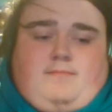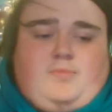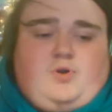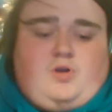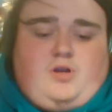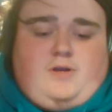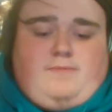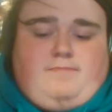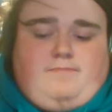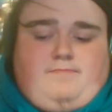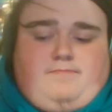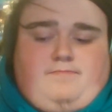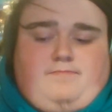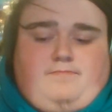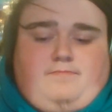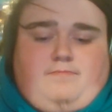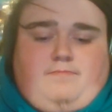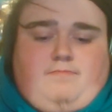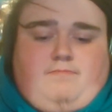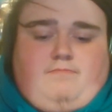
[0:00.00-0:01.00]
But
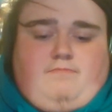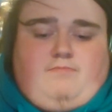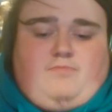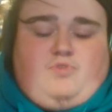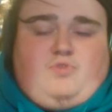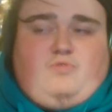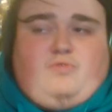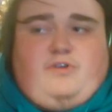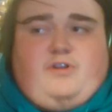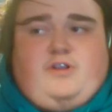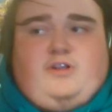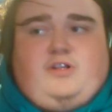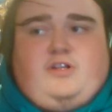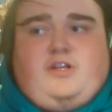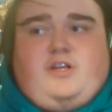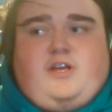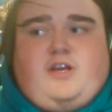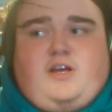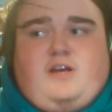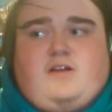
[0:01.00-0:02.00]

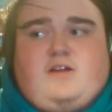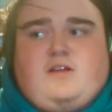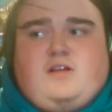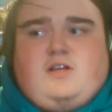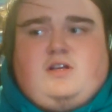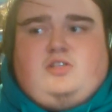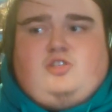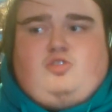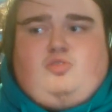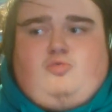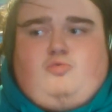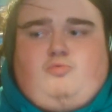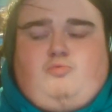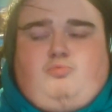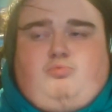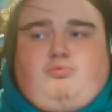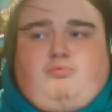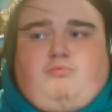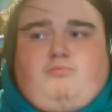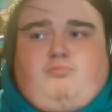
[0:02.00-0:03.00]
really, yeah. So
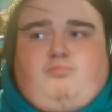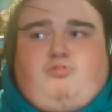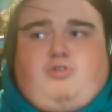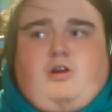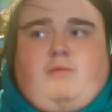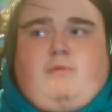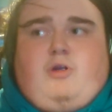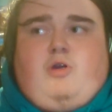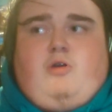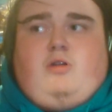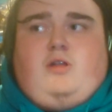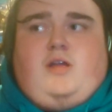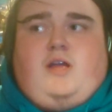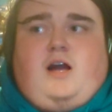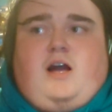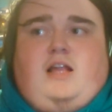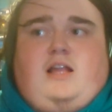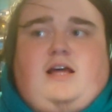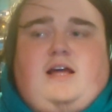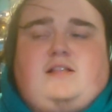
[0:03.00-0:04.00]
primarily
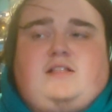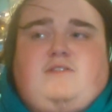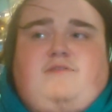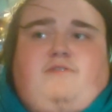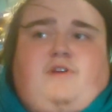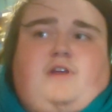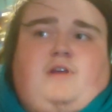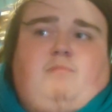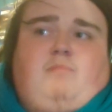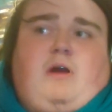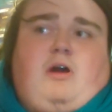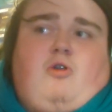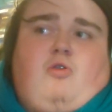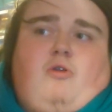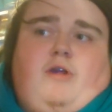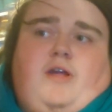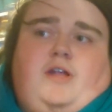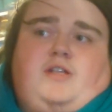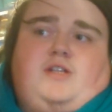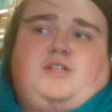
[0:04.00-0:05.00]
I like to think
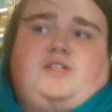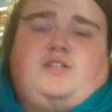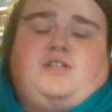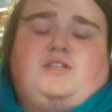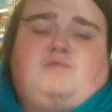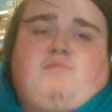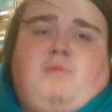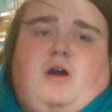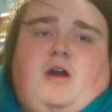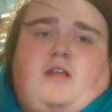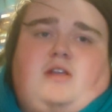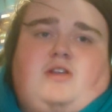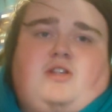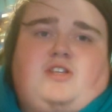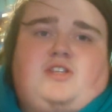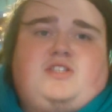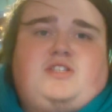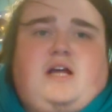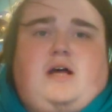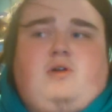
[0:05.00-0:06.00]
Power Rangers is my
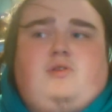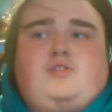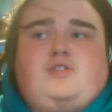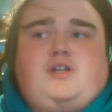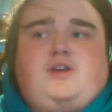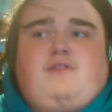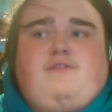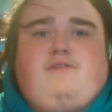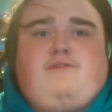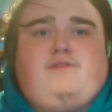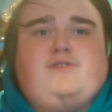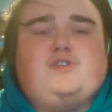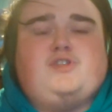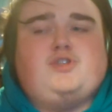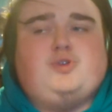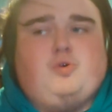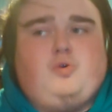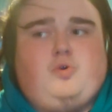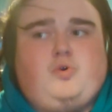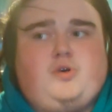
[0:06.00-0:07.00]
nostalgia for
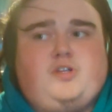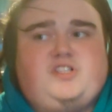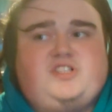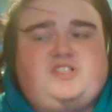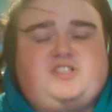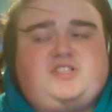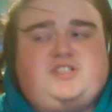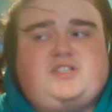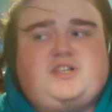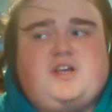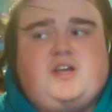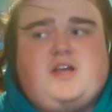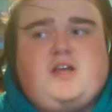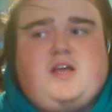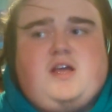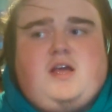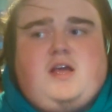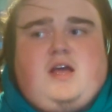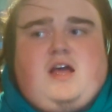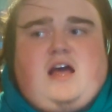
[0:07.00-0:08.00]
swords,
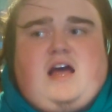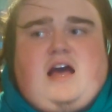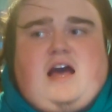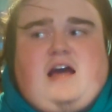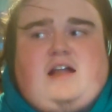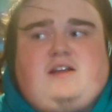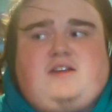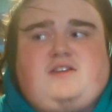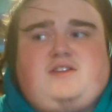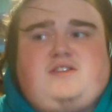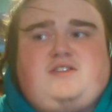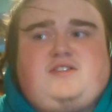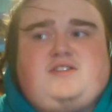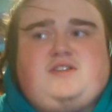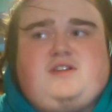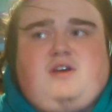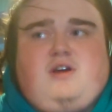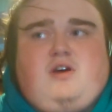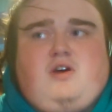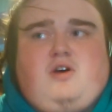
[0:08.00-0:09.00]
and
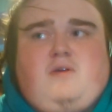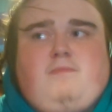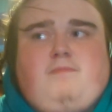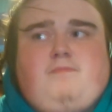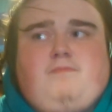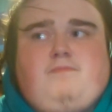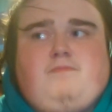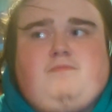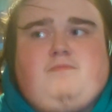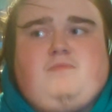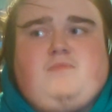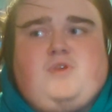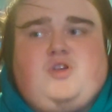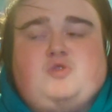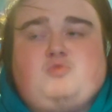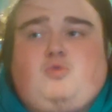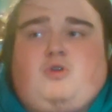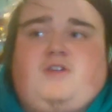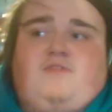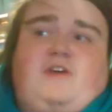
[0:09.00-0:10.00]

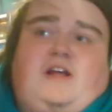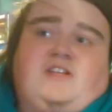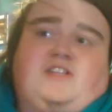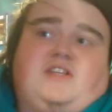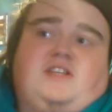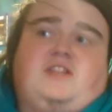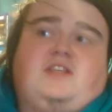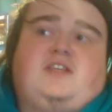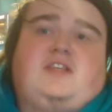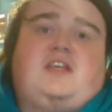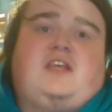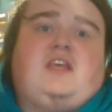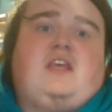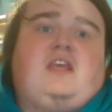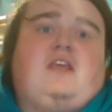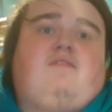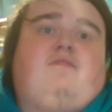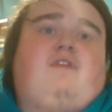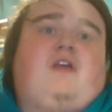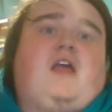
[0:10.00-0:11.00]
is one of actually the
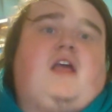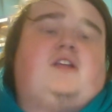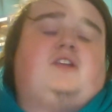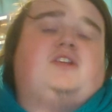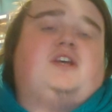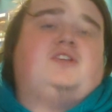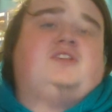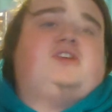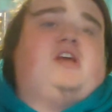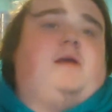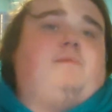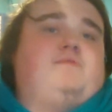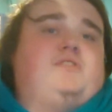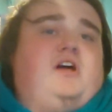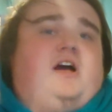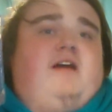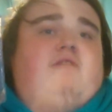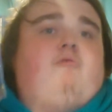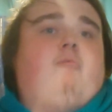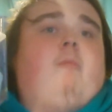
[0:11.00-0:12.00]
key VHS tapes
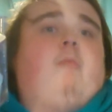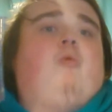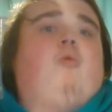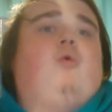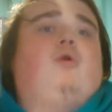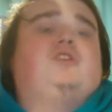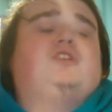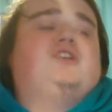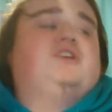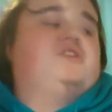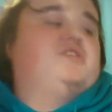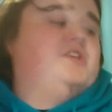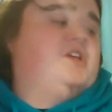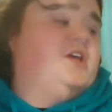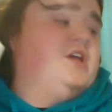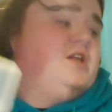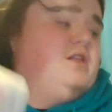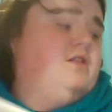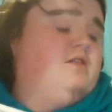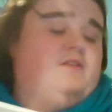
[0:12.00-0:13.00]
that I remember watching as a
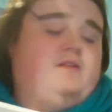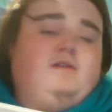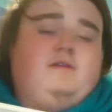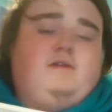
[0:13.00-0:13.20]
kid.